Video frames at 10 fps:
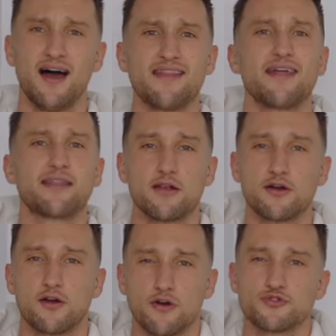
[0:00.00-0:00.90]
I think that
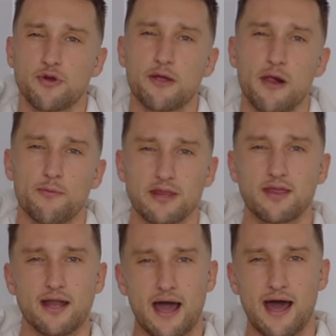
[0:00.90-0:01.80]
look goes really well with
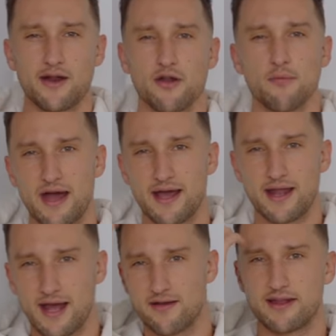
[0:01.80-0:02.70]
that. I don't know, in my head
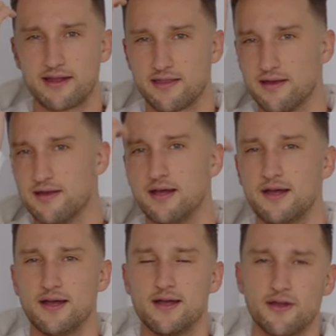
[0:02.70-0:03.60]
I have like the,
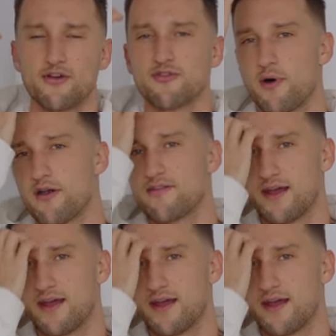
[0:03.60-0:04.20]
you know those models